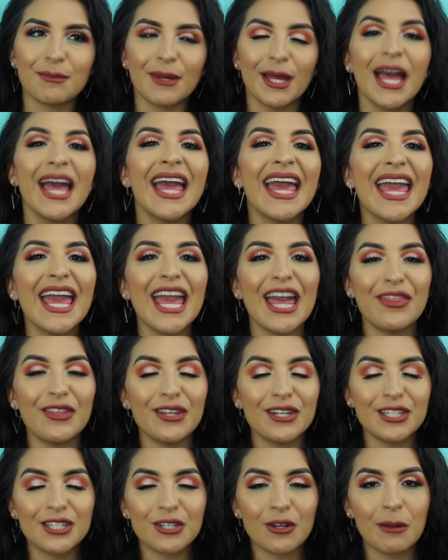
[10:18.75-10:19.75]
but in
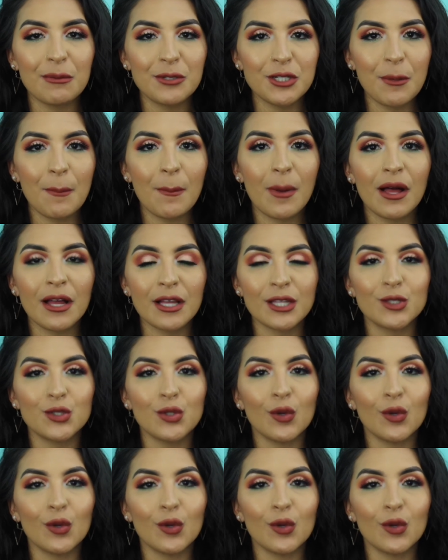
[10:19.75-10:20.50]
the description box.